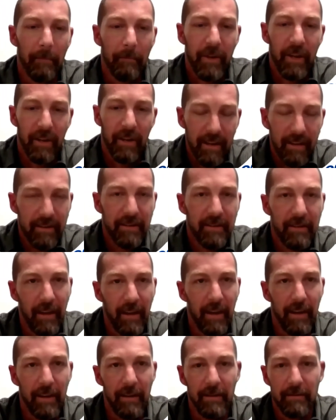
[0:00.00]
clicks,
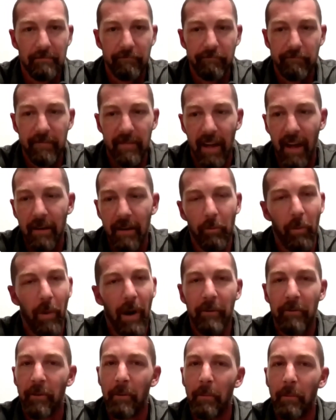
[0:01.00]
and yeah,
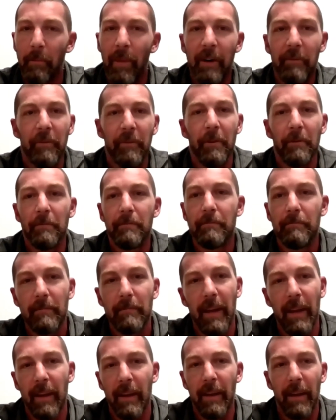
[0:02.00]
right from my phone.
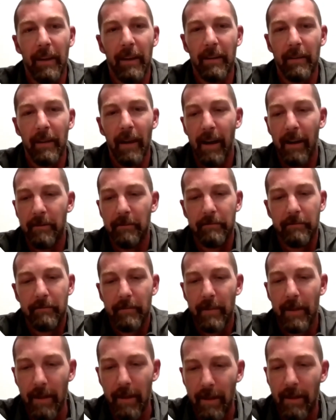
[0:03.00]
And
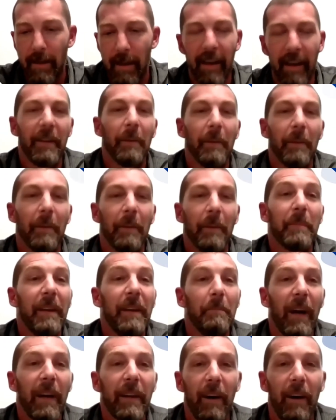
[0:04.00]
as I'm
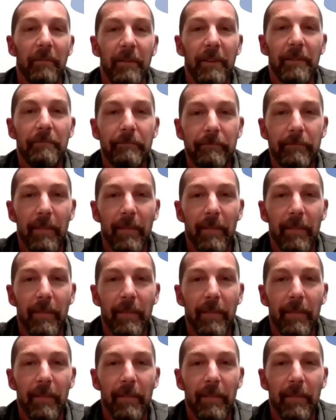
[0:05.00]
getting my coffee.